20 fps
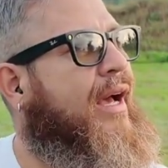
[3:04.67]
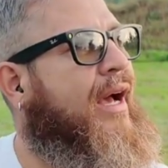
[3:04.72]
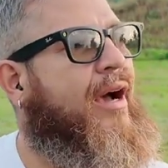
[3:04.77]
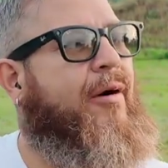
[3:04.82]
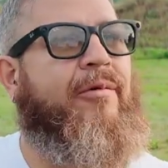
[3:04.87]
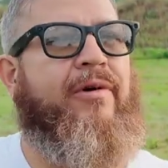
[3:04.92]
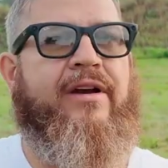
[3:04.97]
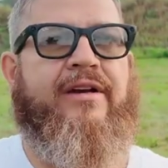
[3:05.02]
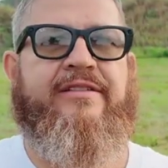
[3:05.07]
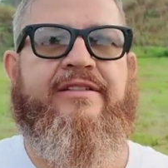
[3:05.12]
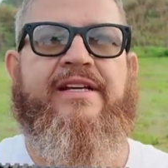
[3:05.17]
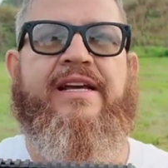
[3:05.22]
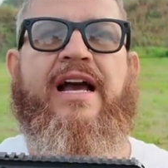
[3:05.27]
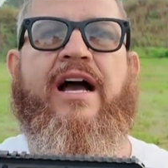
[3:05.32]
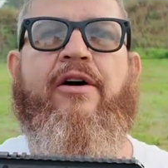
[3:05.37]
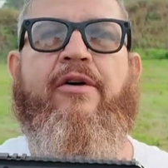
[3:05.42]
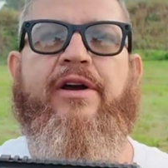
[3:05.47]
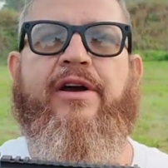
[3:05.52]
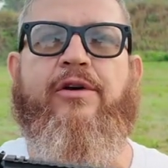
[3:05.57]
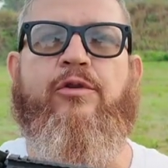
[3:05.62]
I want to see
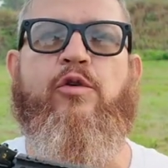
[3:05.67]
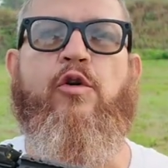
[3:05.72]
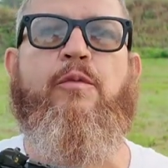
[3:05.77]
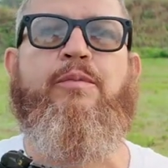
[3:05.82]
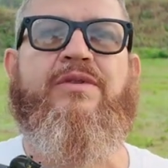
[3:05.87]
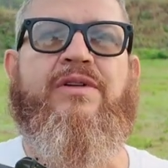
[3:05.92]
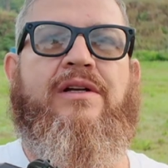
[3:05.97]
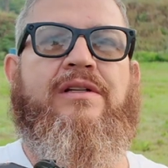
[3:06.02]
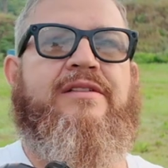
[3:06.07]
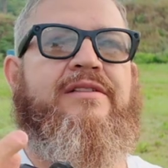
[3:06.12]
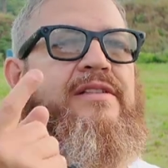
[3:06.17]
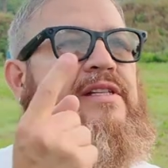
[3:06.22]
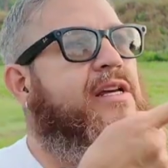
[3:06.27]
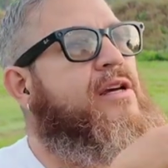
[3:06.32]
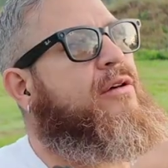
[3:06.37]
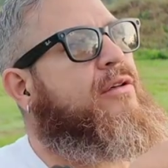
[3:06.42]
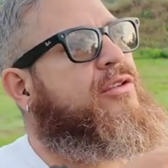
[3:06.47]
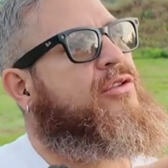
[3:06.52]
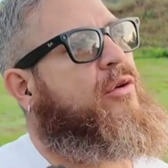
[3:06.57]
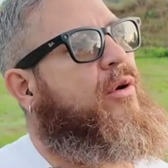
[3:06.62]
how it groups on
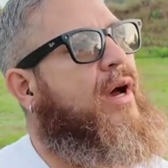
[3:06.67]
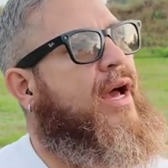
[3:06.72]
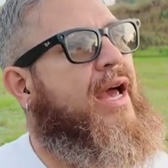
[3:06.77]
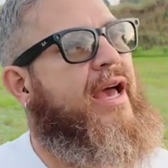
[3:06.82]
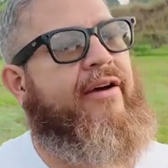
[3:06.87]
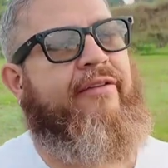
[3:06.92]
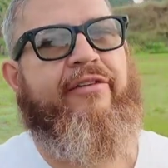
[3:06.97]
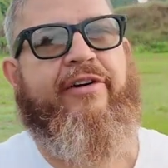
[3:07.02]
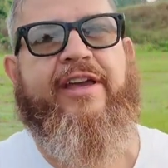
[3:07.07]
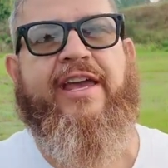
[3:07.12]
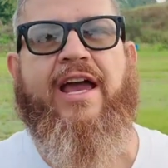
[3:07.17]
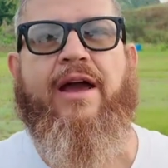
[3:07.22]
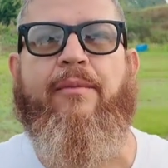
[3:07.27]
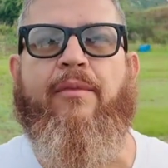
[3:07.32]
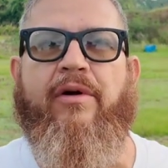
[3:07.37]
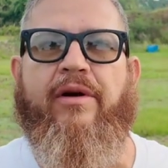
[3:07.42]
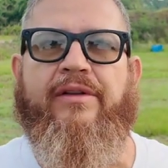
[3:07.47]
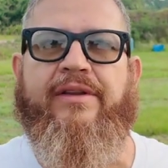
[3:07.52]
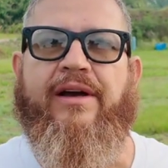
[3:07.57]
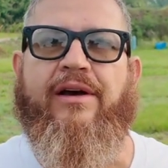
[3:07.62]
steel. So I have a
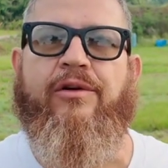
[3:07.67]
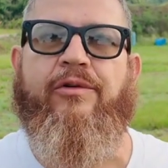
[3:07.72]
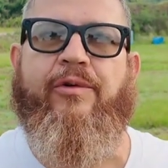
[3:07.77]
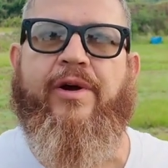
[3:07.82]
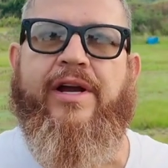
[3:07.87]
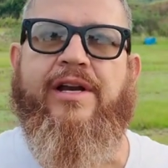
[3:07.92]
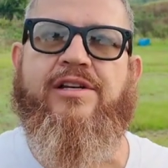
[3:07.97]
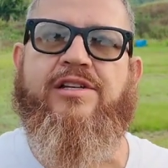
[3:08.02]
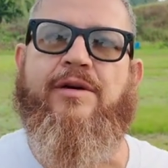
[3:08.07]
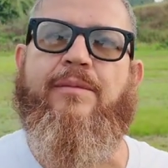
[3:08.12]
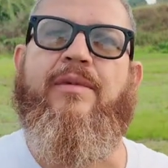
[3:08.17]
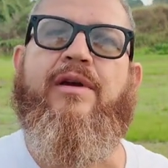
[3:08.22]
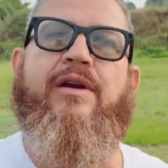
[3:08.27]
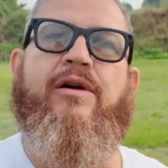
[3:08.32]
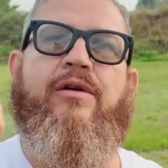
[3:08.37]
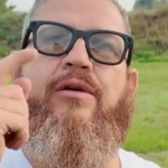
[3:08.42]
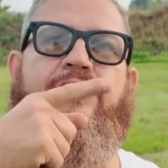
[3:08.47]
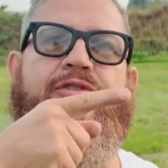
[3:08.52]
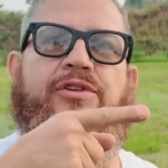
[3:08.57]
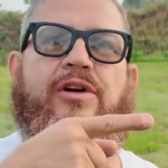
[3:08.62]
camera down range. I'm gonna
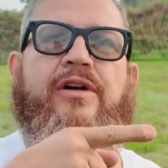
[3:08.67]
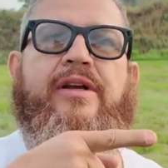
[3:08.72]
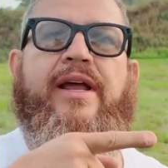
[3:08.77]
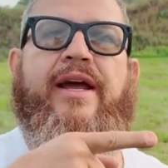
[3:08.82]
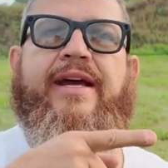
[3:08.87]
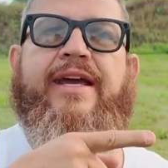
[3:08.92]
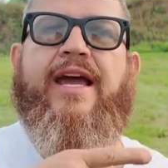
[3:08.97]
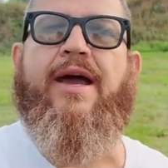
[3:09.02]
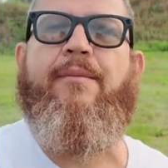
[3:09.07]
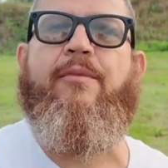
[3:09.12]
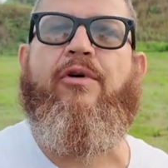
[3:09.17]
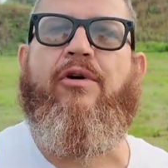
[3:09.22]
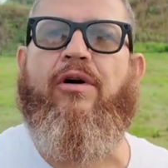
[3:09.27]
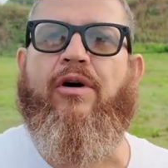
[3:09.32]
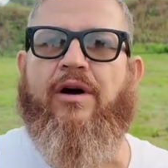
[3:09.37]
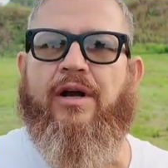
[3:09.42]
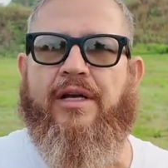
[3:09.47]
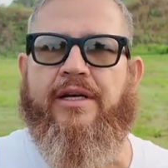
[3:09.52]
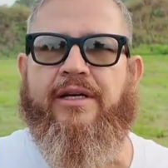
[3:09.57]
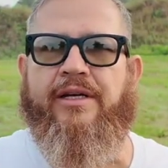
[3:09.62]
go turn that camera
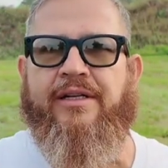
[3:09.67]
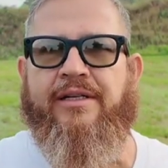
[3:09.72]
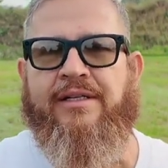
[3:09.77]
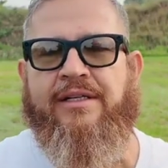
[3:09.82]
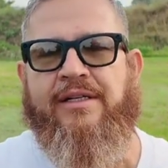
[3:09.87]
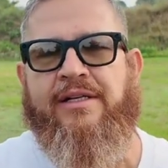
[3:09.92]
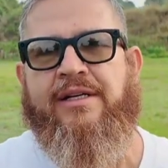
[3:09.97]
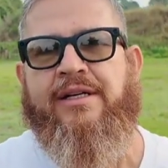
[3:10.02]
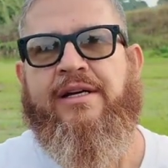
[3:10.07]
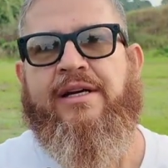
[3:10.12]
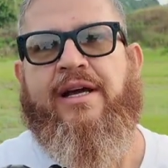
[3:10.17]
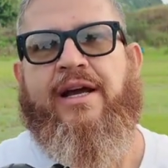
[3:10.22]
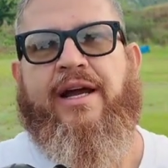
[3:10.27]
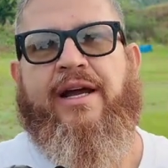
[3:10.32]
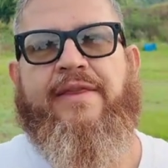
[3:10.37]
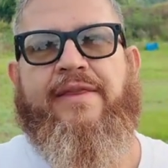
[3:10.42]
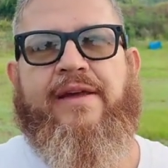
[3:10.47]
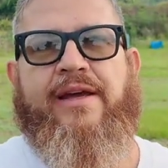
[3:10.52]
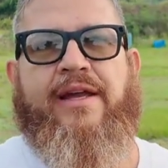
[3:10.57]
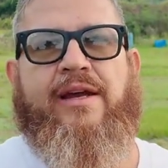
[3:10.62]
on,
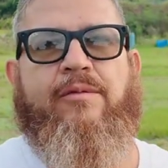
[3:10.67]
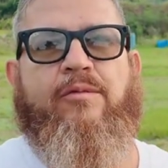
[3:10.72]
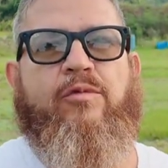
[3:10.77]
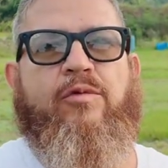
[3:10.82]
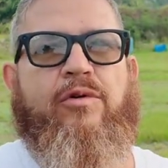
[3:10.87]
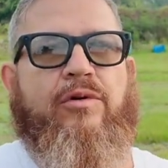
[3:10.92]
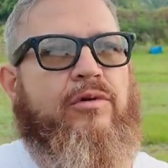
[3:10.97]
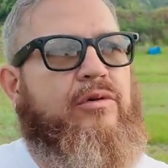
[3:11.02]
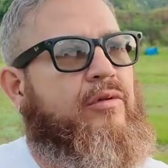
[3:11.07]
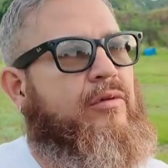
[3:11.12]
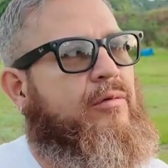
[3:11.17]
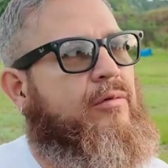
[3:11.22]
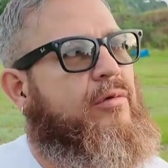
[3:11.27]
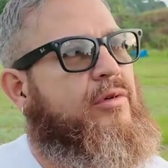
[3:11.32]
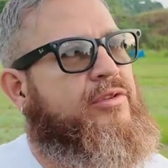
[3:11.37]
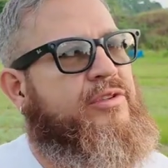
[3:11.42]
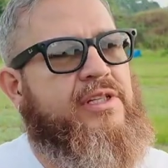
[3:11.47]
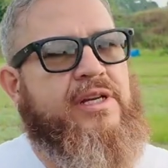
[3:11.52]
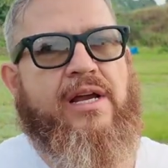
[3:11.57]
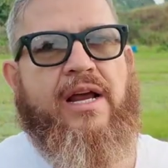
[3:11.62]
and then
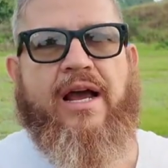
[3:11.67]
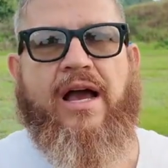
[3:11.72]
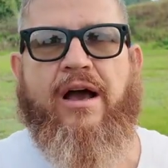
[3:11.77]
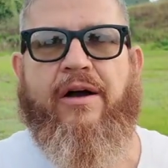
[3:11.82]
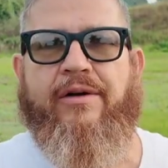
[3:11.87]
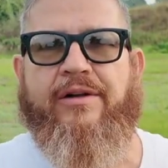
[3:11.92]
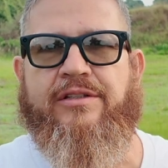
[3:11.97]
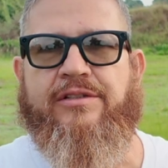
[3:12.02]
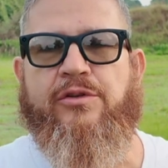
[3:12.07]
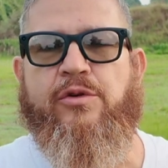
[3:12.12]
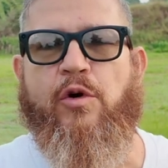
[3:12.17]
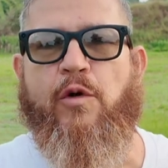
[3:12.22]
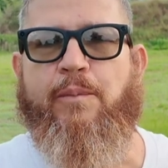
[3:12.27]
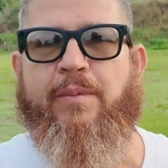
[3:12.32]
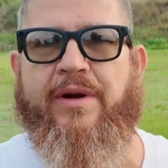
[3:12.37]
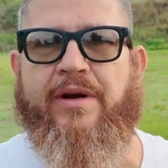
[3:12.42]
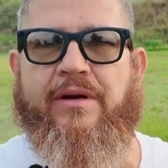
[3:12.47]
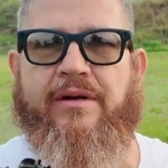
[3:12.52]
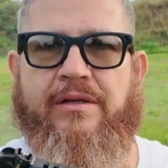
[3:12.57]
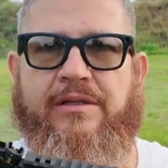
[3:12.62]
we'll see how it's
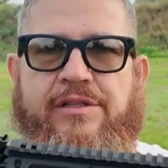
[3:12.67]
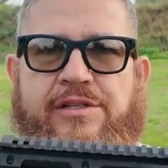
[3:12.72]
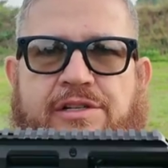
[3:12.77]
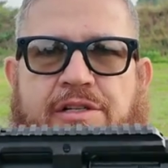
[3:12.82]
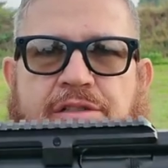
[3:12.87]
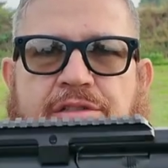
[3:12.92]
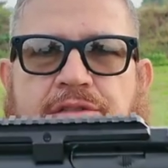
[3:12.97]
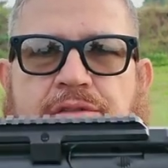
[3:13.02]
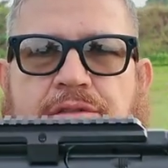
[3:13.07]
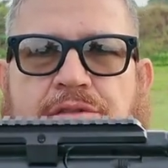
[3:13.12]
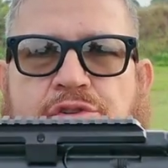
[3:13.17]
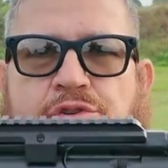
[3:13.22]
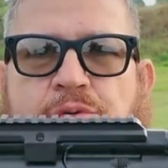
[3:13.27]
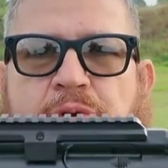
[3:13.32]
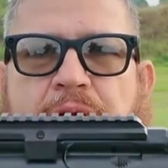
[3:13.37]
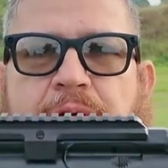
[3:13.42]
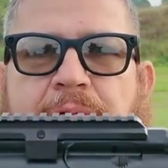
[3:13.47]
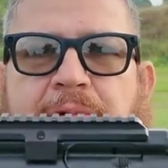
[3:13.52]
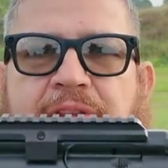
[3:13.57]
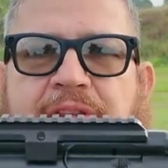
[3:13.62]
grouping just
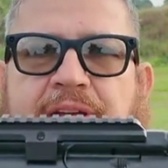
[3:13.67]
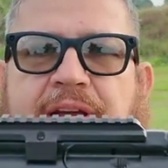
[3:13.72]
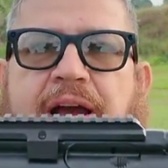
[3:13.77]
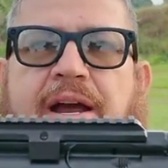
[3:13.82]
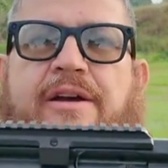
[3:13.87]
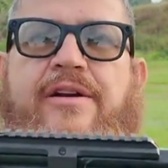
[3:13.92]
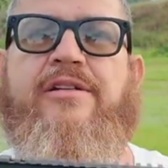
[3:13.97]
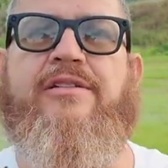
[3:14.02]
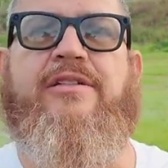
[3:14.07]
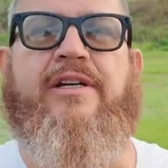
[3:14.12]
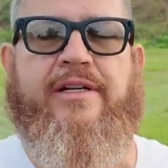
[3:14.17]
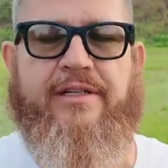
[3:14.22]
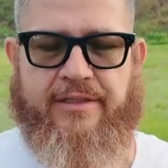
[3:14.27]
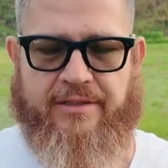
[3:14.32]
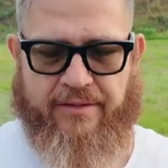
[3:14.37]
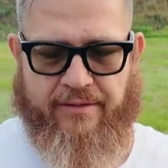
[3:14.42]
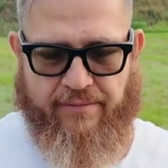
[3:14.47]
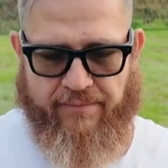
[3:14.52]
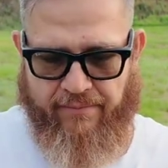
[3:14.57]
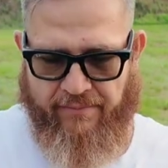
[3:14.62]
shooting with the iron
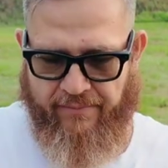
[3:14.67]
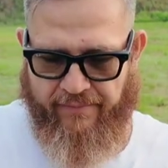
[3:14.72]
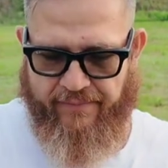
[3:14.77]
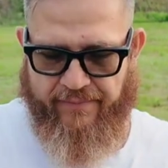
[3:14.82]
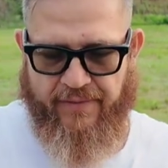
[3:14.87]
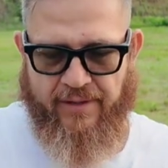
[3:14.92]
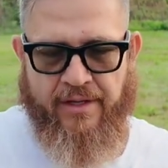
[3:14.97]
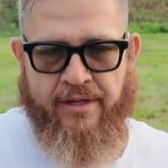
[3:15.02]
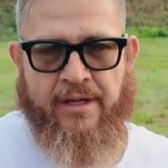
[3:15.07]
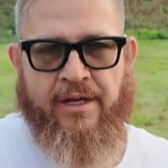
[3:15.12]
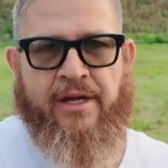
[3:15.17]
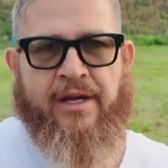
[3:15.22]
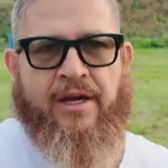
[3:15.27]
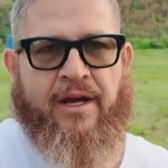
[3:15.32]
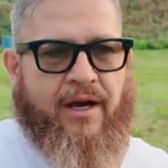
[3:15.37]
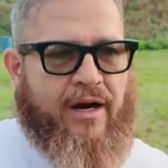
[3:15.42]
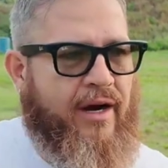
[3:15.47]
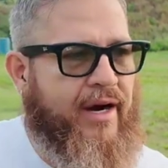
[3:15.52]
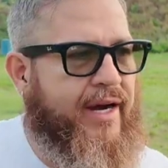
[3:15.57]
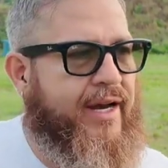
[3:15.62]
sights.
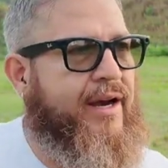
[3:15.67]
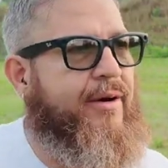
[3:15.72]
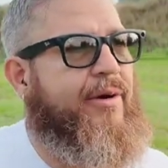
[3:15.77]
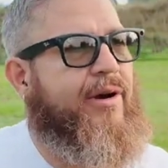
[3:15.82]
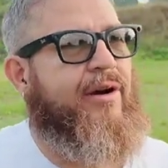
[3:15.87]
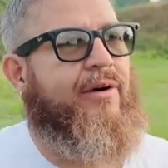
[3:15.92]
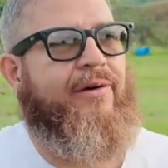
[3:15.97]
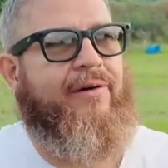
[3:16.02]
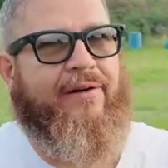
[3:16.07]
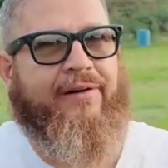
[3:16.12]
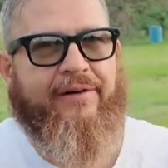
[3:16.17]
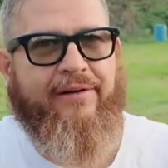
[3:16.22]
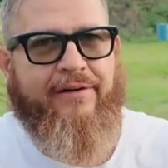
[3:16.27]
All right, here we go.